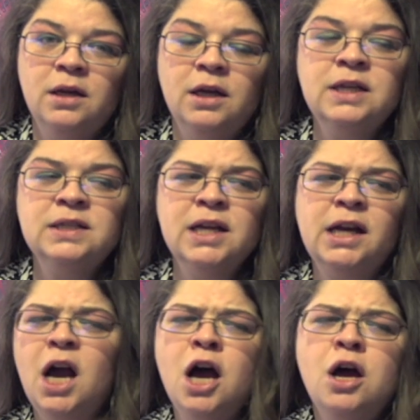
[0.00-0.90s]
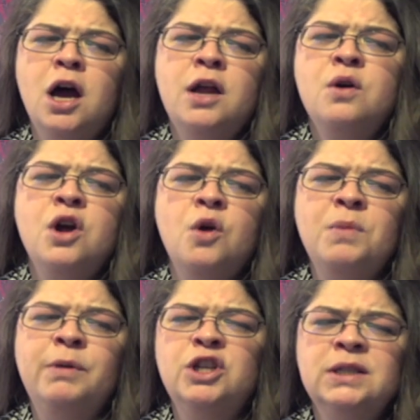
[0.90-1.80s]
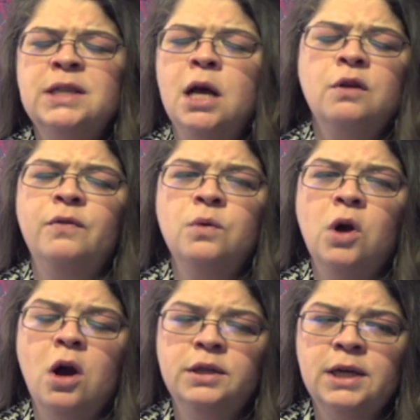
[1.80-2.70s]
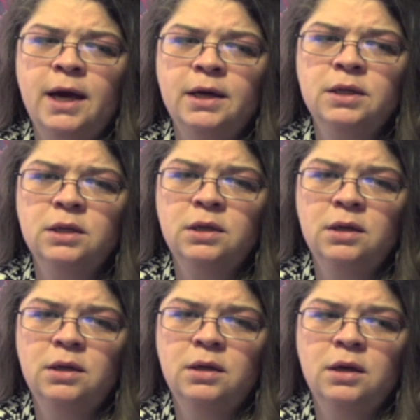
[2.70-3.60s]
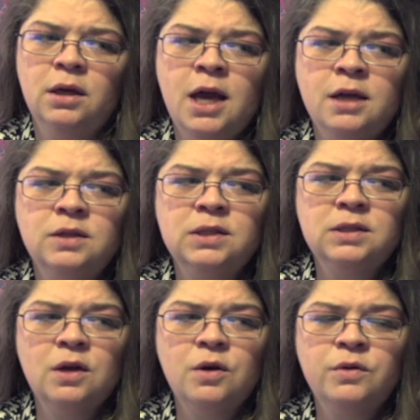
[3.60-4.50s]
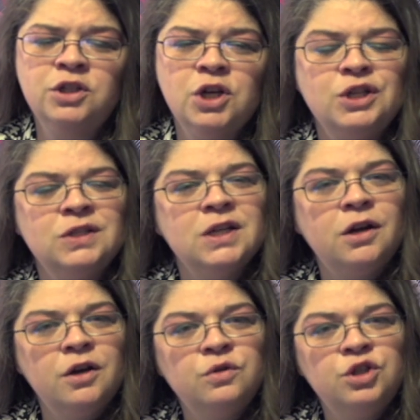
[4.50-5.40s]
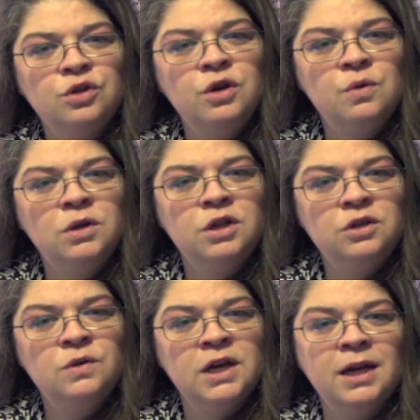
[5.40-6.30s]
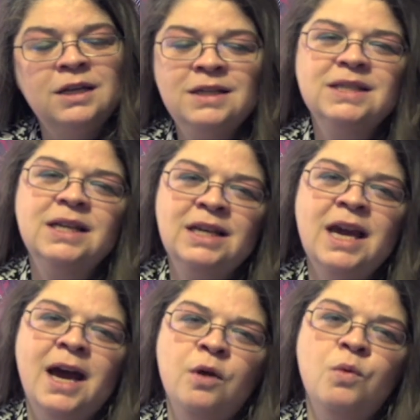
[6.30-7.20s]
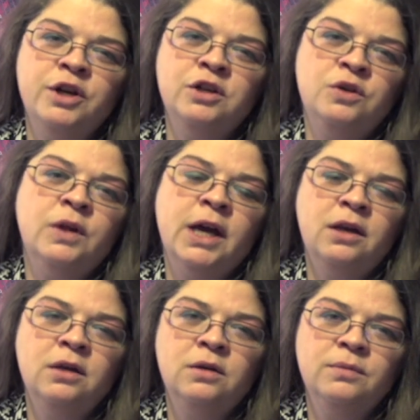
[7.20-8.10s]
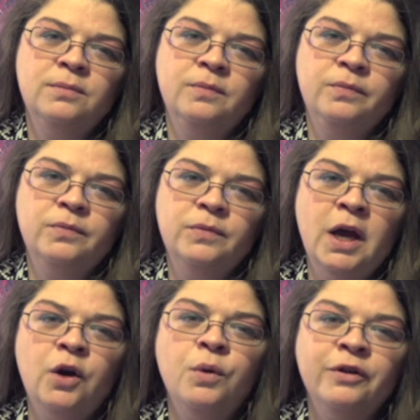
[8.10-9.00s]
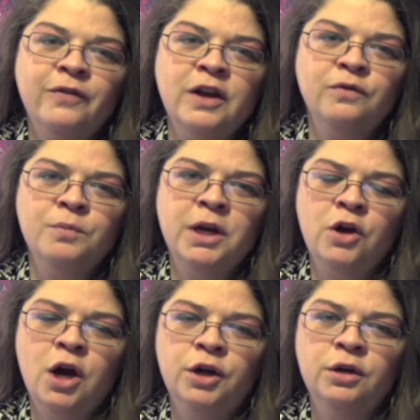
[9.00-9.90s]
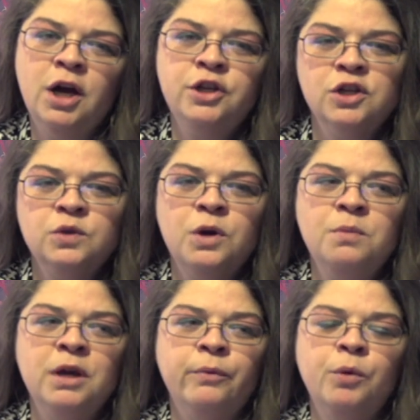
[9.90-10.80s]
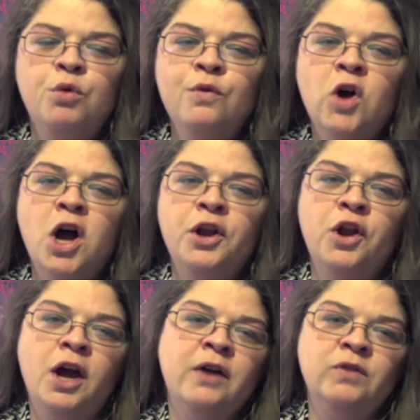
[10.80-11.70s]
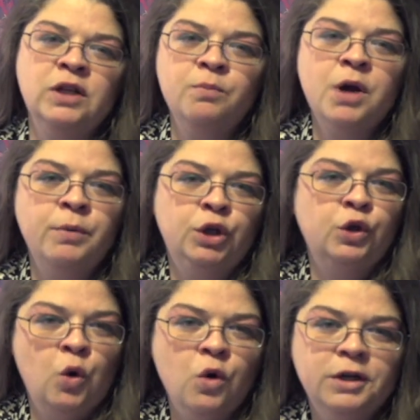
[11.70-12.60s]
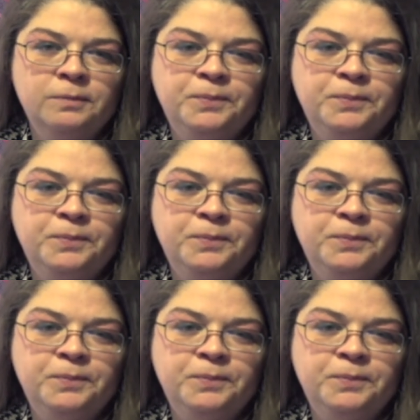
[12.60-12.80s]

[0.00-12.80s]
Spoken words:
He's like, I don't know, maybe just telephone contact. And so the judge is like, are you sure you want to do that? And he's like, yeah, I want to do that. I don't want to fight for my daughter. I just want to be able to move on and not have to keep coming to court.